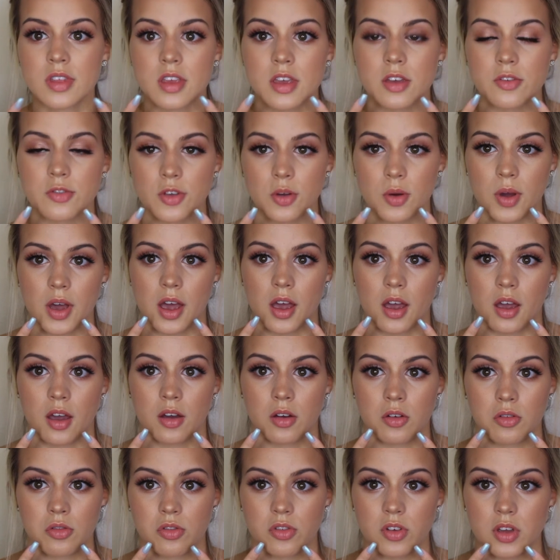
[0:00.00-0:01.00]
If you
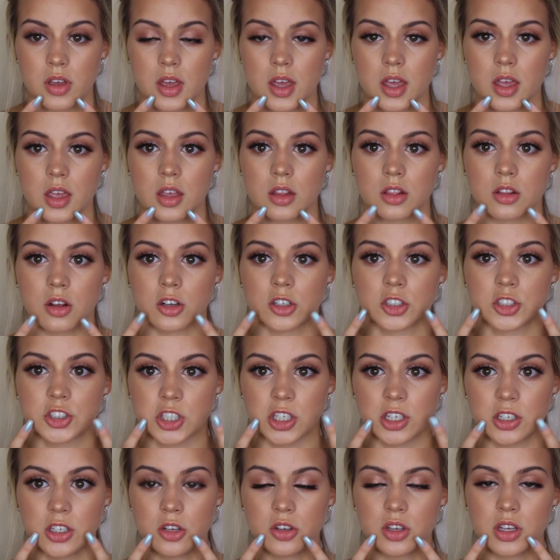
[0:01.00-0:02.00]
have a large
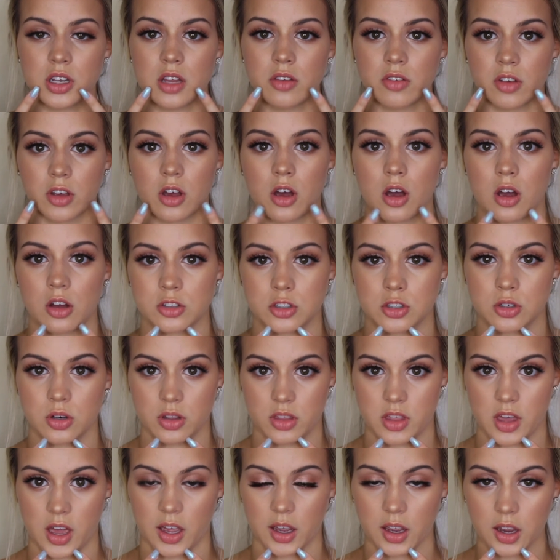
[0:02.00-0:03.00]
chin, you could even contour
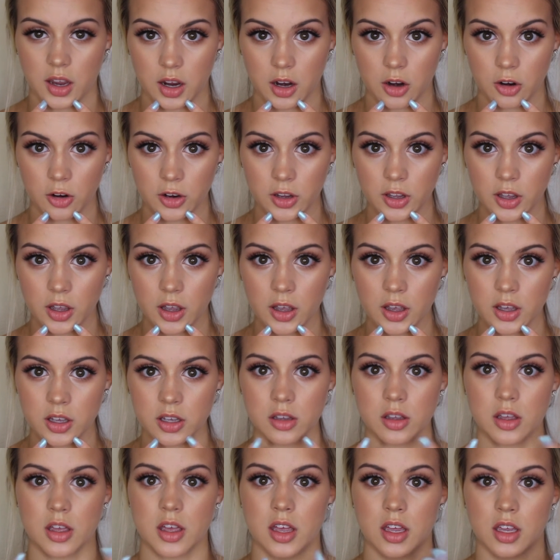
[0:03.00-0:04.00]
that
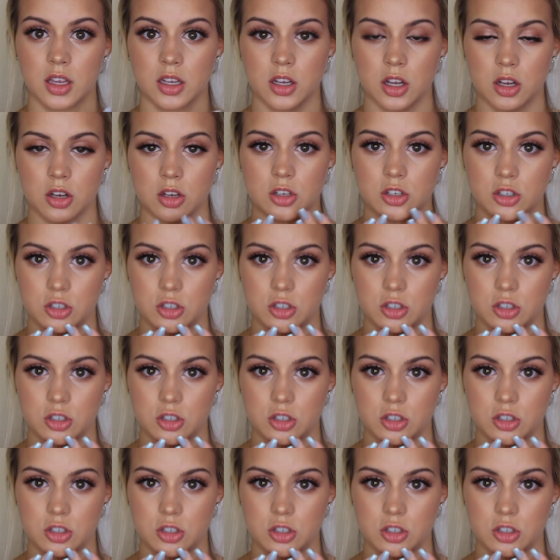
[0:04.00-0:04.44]
area and